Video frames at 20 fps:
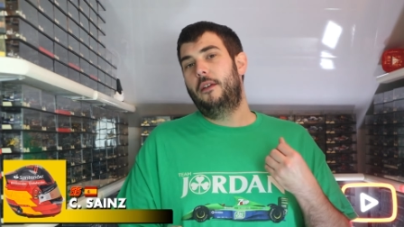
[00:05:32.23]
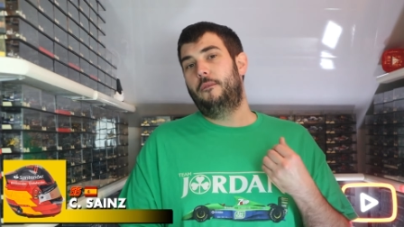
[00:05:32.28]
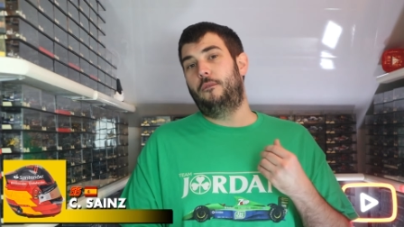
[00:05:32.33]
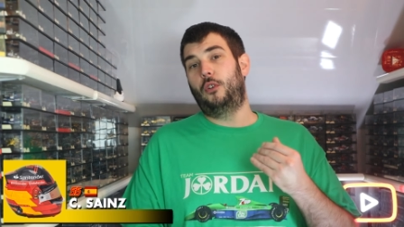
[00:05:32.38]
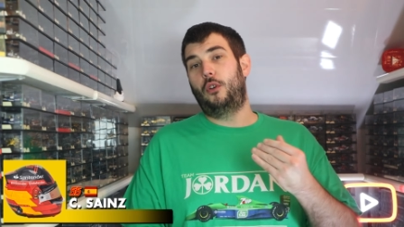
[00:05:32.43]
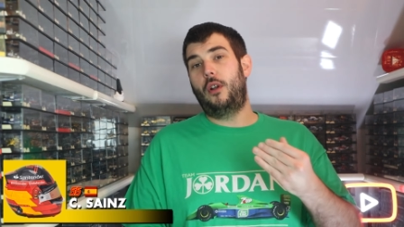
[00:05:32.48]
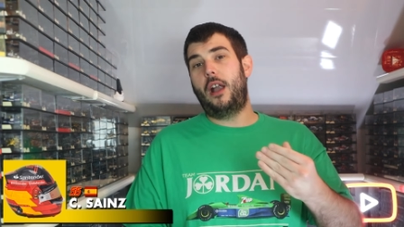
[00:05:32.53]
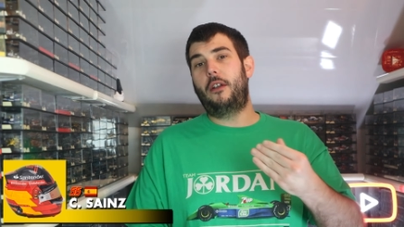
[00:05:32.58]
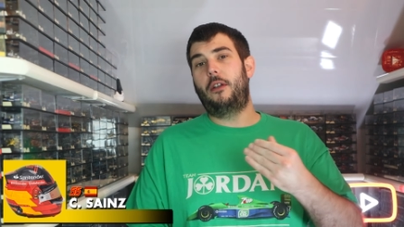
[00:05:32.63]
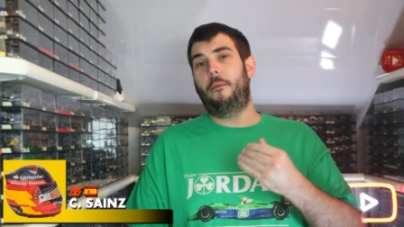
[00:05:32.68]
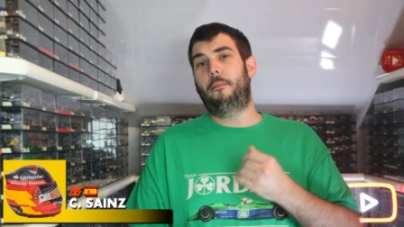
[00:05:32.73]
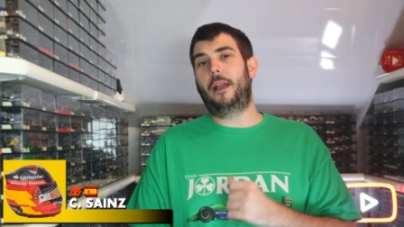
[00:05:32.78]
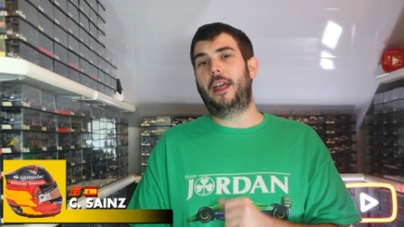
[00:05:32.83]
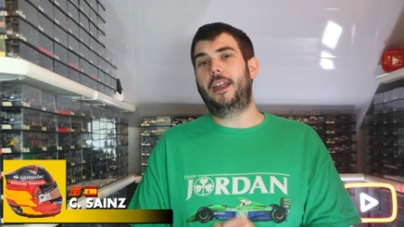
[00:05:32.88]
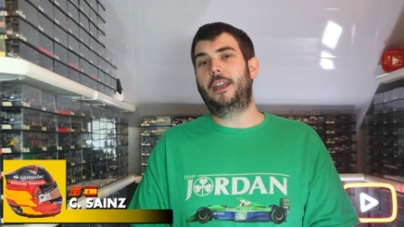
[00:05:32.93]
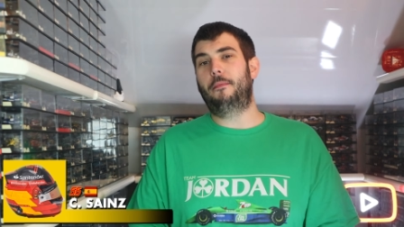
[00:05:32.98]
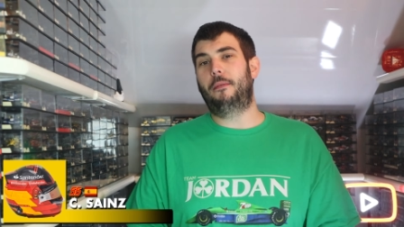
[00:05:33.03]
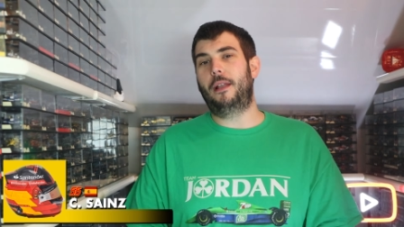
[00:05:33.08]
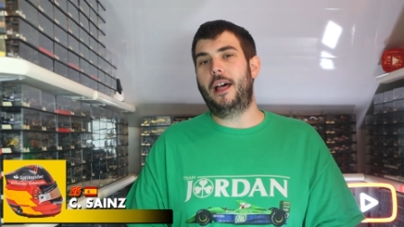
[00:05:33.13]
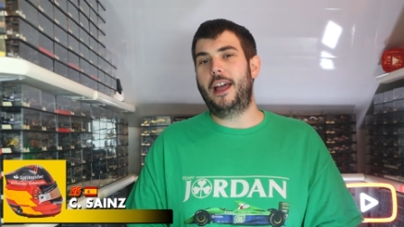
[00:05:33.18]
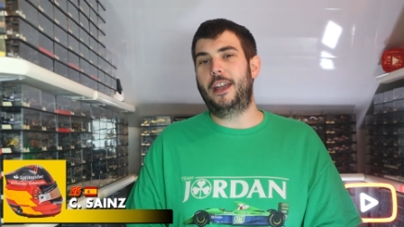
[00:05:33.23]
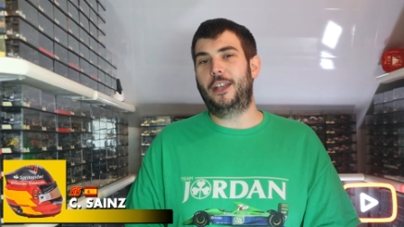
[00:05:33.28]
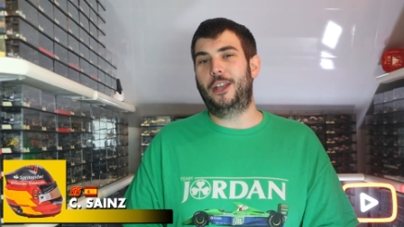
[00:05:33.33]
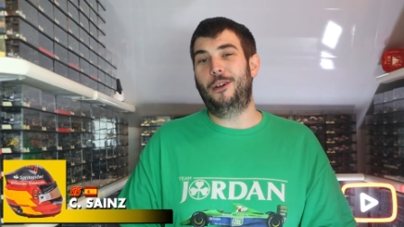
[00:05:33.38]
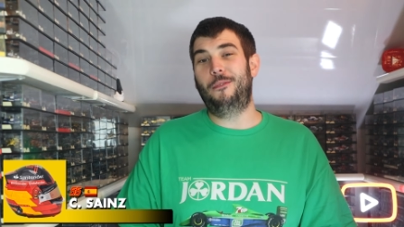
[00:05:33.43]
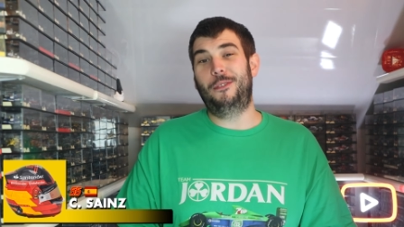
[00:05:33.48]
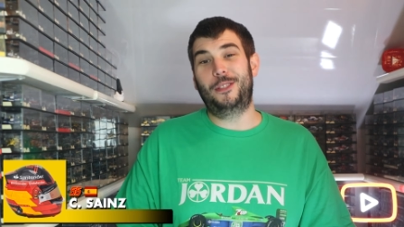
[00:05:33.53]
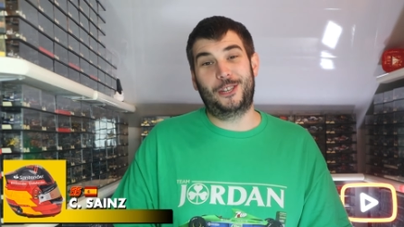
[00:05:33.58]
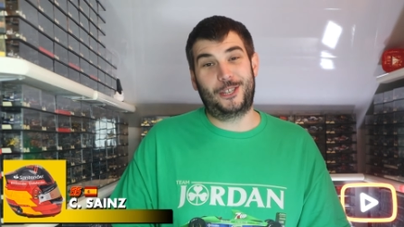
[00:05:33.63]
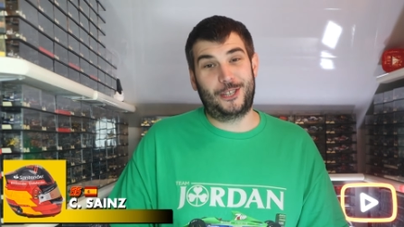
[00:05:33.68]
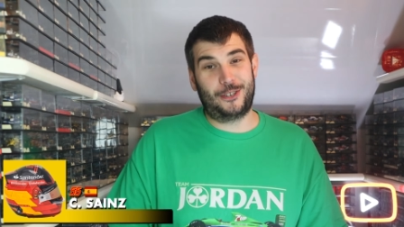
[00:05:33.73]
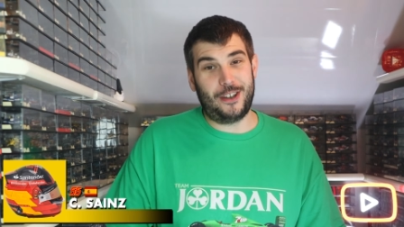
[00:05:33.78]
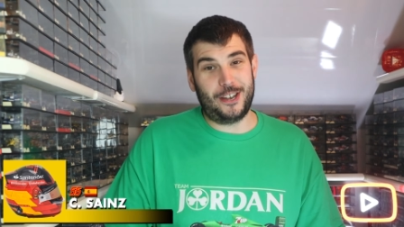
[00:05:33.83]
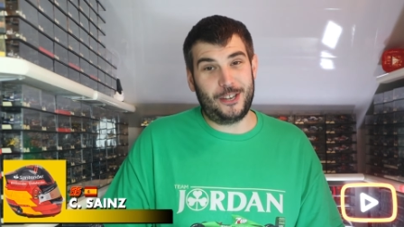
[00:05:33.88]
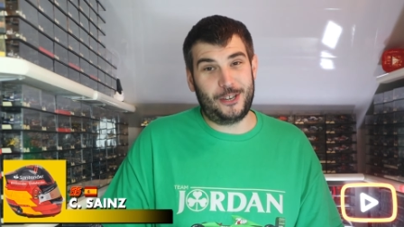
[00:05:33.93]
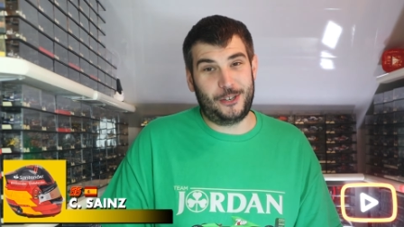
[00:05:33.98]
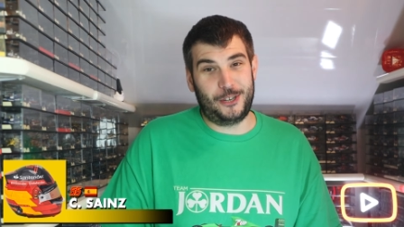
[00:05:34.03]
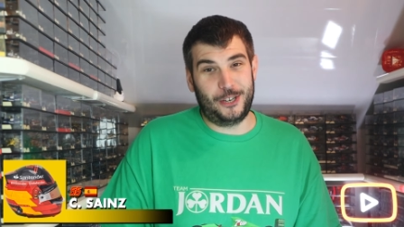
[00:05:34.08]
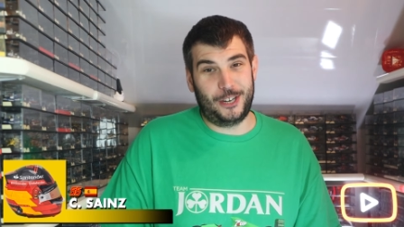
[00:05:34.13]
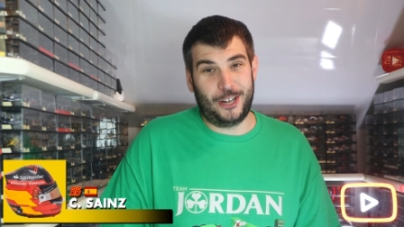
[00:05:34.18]
Ferrari played a blinder with a
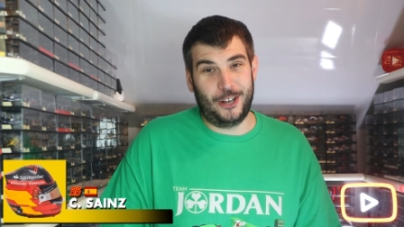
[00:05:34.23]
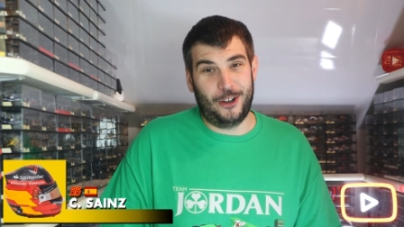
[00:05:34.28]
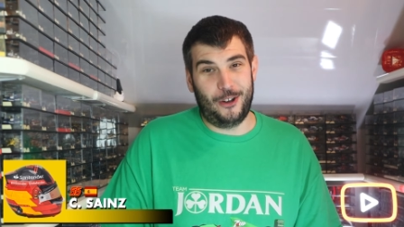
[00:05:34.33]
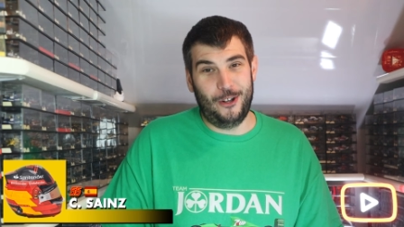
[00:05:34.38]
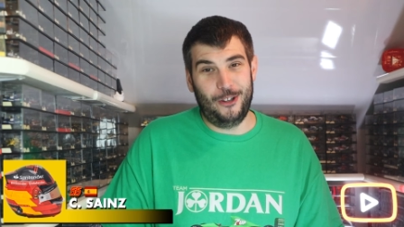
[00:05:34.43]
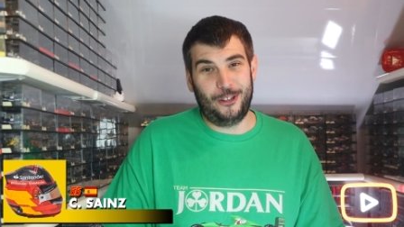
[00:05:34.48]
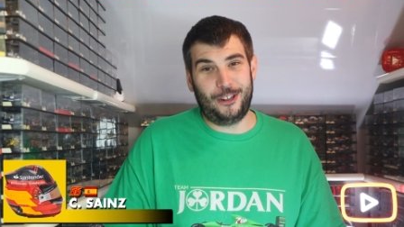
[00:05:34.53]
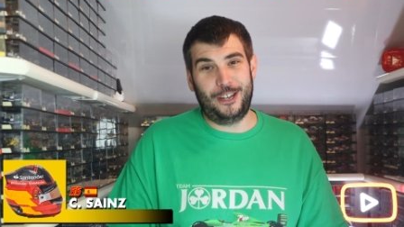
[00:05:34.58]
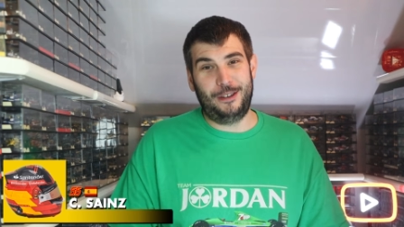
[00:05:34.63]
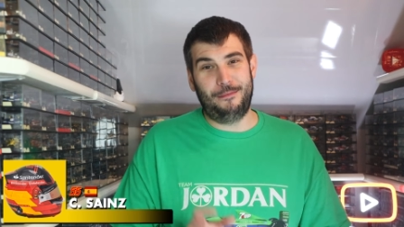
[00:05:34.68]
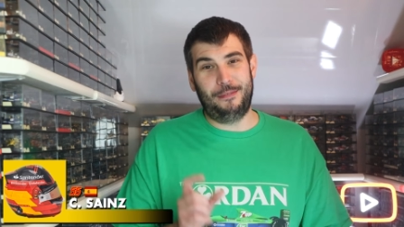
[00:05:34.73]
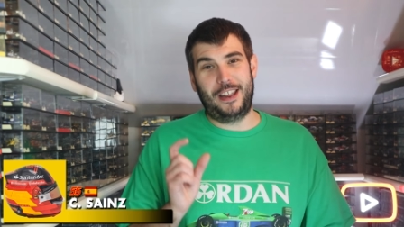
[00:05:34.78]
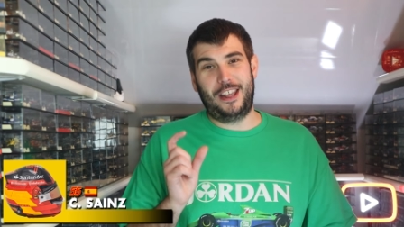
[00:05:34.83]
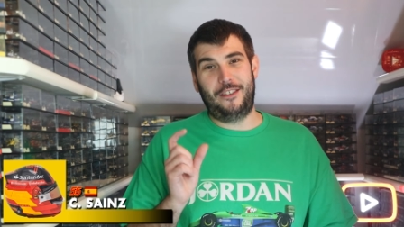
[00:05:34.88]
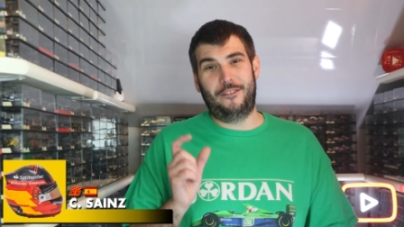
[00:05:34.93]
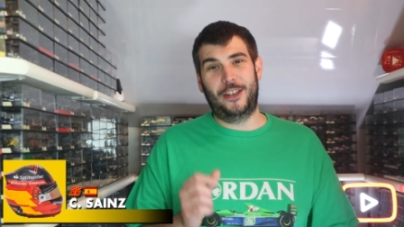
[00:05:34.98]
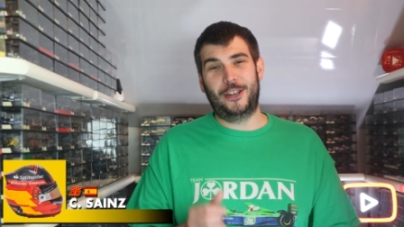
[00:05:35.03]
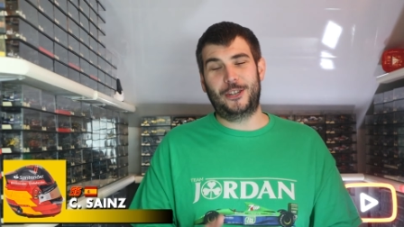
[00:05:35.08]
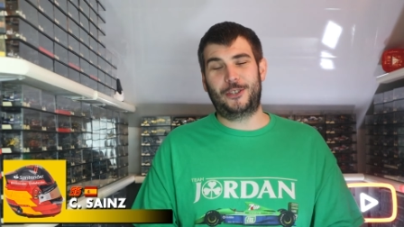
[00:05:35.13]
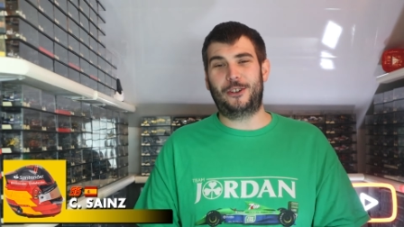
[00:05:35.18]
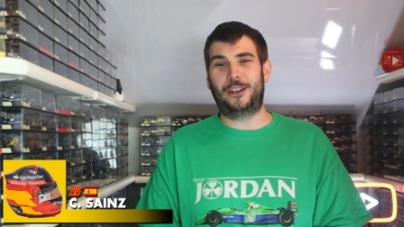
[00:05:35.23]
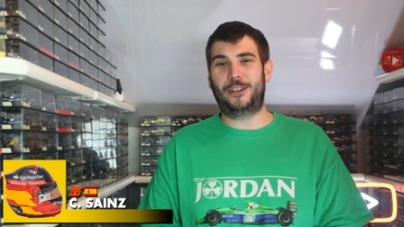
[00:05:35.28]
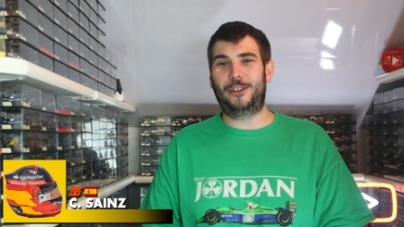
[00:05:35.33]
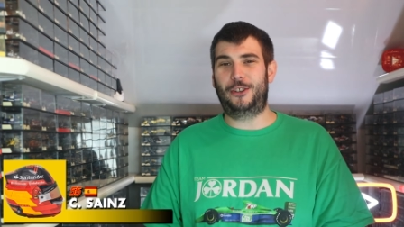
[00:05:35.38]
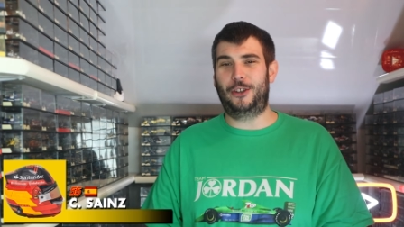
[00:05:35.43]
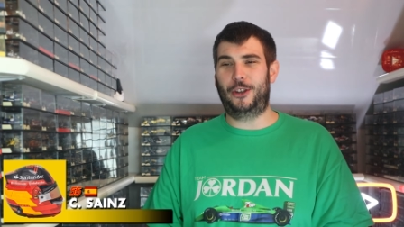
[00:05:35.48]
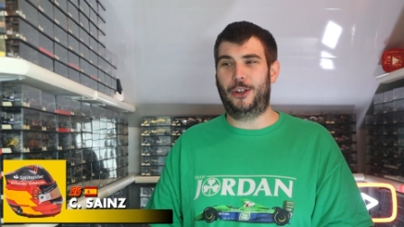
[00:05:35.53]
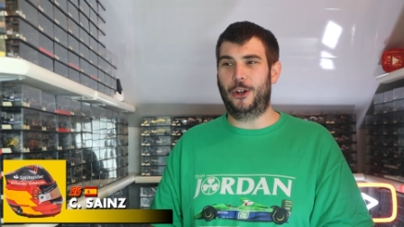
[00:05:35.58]
strategy call. Can you believe it? A strategy